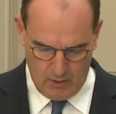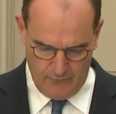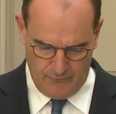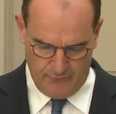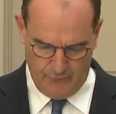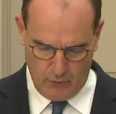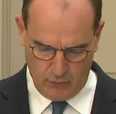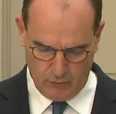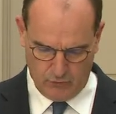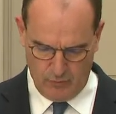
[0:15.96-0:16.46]

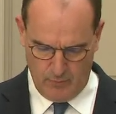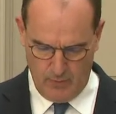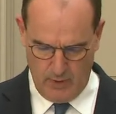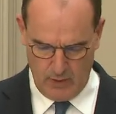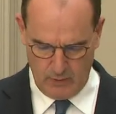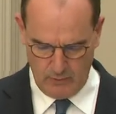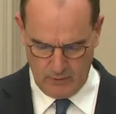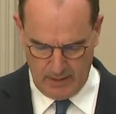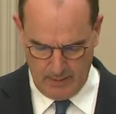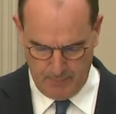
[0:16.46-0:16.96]
Firstly,
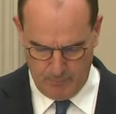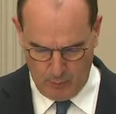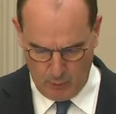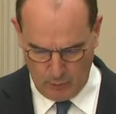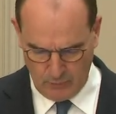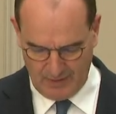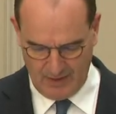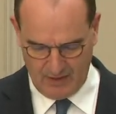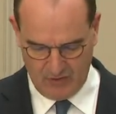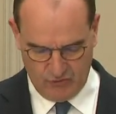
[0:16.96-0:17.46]
the
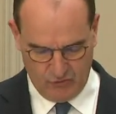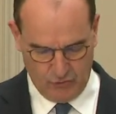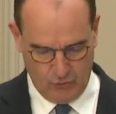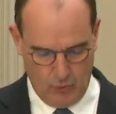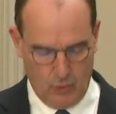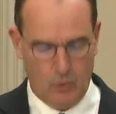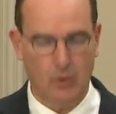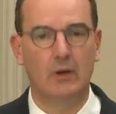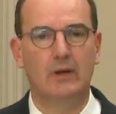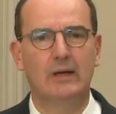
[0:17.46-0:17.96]

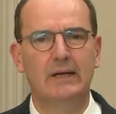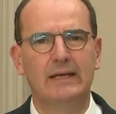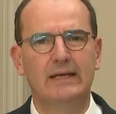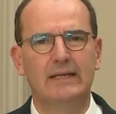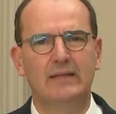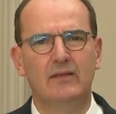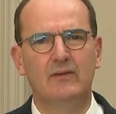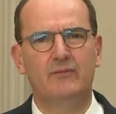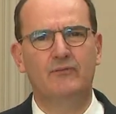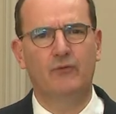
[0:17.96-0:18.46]
strengthening of
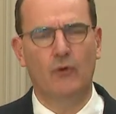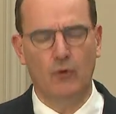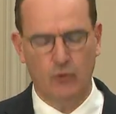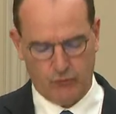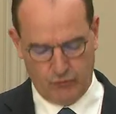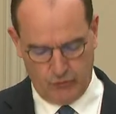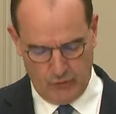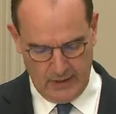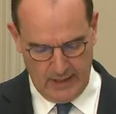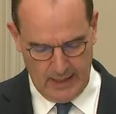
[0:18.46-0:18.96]
protection for
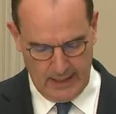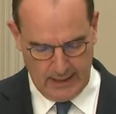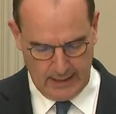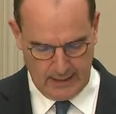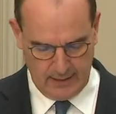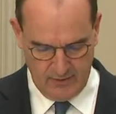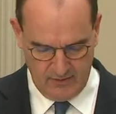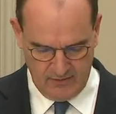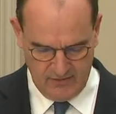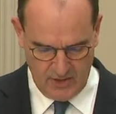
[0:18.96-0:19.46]
civil
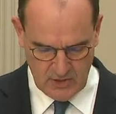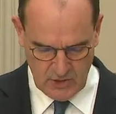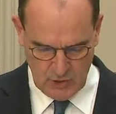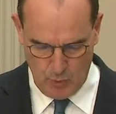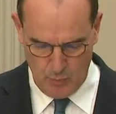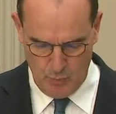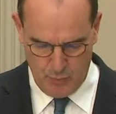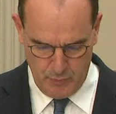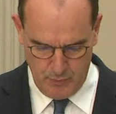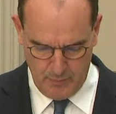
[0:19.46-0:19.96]
servants and
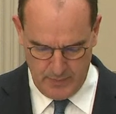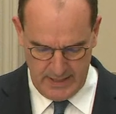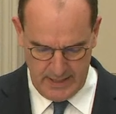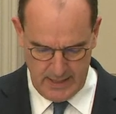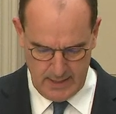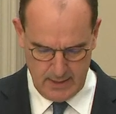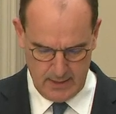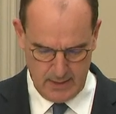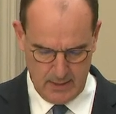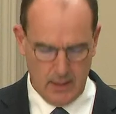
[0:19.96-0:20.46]
public
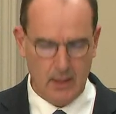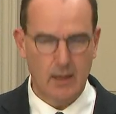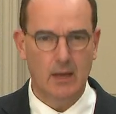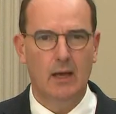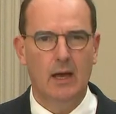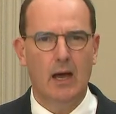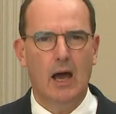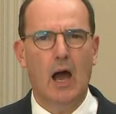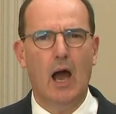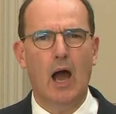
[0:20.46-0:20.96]
officials
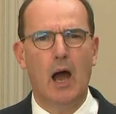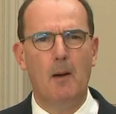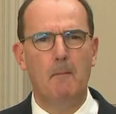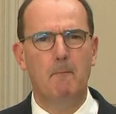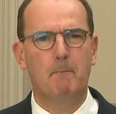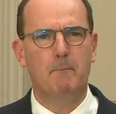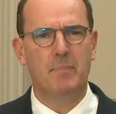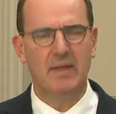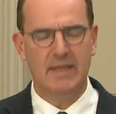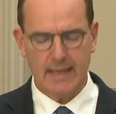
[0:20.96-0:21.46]

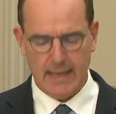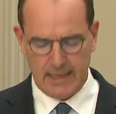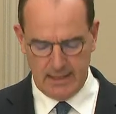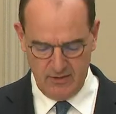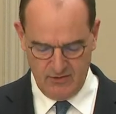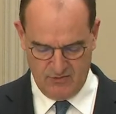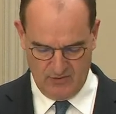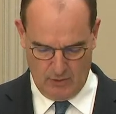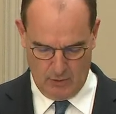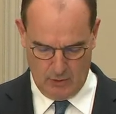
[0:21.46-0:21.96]
by
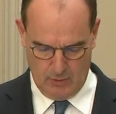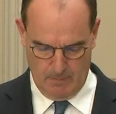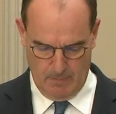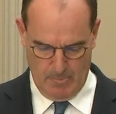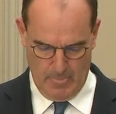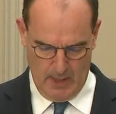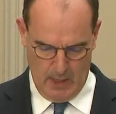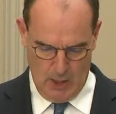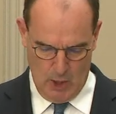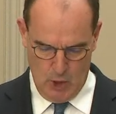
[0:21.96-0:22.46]
punishing
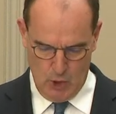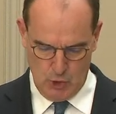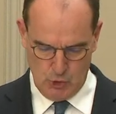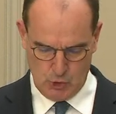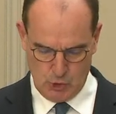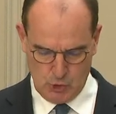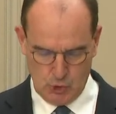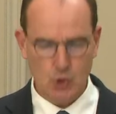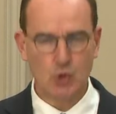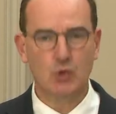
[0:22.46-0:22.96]
those who put
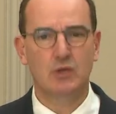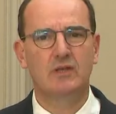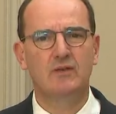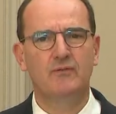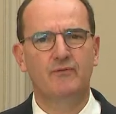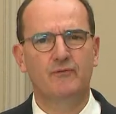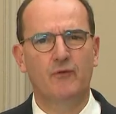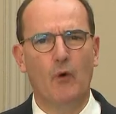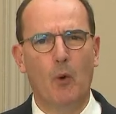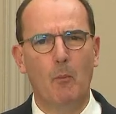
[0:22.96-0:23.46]
pressure on
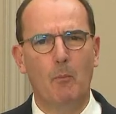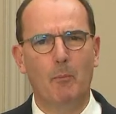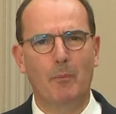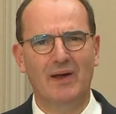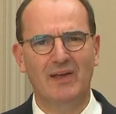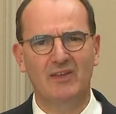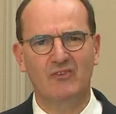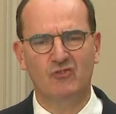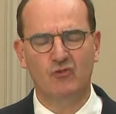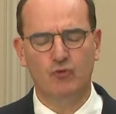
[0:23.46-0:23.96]
them
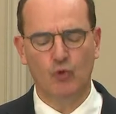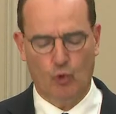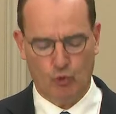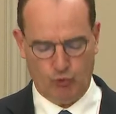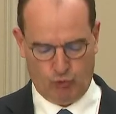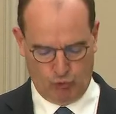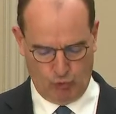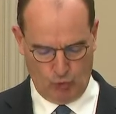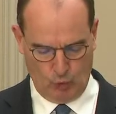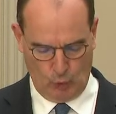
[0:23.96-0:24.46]
and the
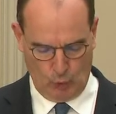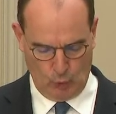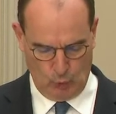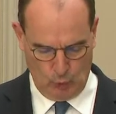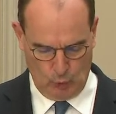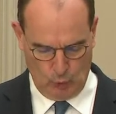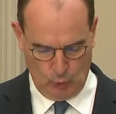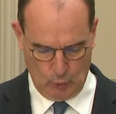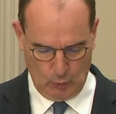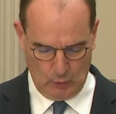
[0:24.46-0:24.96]
functioning
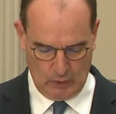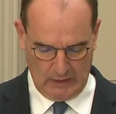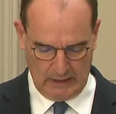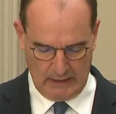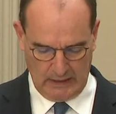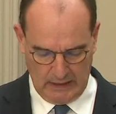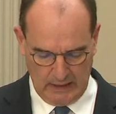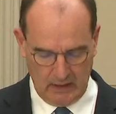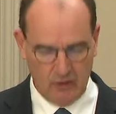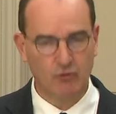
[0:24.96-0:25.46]
of public
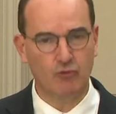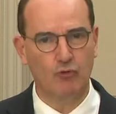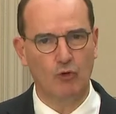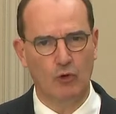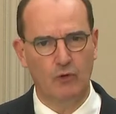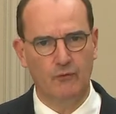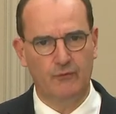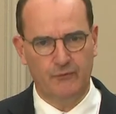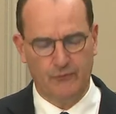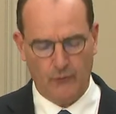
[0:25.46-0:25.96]

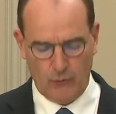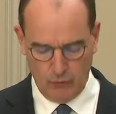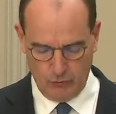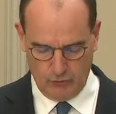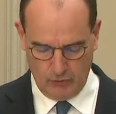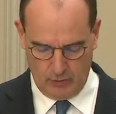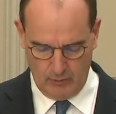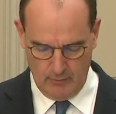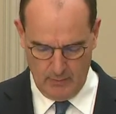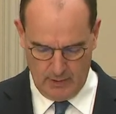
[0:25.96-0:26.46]
services
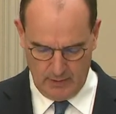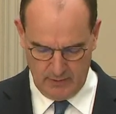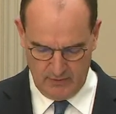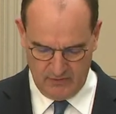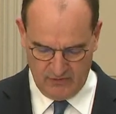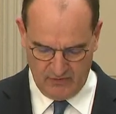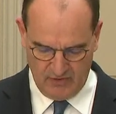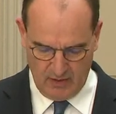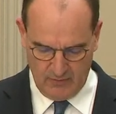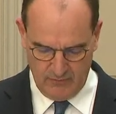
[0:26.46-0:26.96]
with
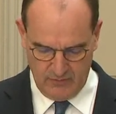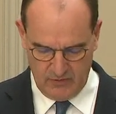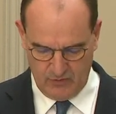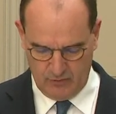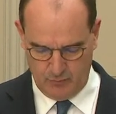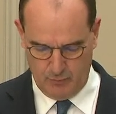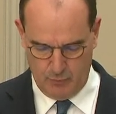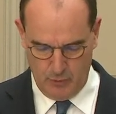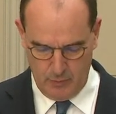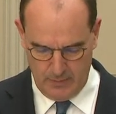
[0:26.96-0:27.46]
words
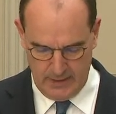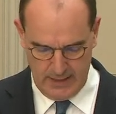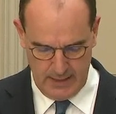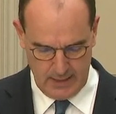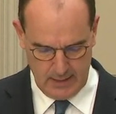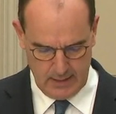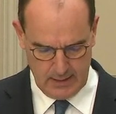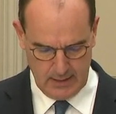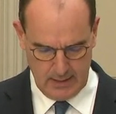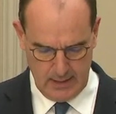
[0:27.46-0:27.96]
and
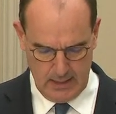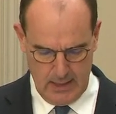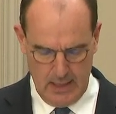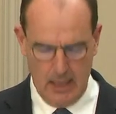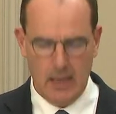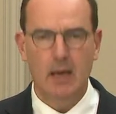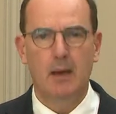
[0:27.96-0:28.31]
behavior.